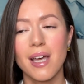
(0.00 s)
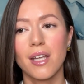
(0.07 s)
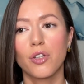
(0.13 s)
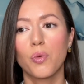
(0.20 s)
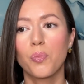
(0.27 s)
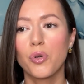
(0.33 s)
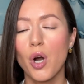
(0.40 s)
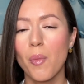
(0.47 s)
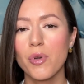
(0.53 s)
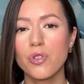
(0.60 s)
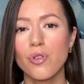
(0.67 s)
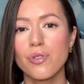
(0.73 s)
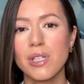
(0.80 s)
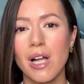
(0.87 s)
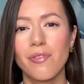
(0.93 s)
and you promise
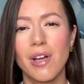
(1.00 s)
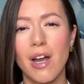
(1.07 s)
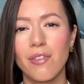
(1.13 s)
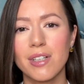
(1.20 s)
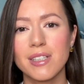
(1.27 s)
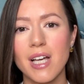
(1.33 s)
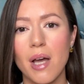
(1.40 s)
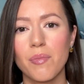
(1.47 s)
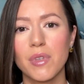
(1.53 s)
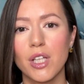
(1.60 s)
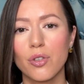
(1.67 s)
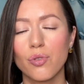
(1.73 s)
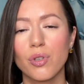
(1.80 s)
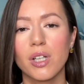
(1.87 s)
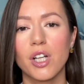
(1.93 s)
yourself every time
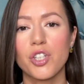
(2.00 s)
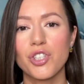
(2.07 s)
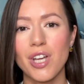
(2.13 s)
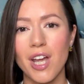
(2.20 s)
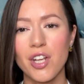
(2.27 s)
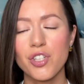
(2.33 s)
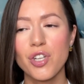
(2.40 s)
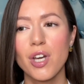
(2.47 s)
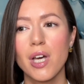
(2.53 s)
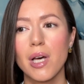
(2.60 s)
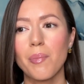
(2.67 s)
that you're gonna change,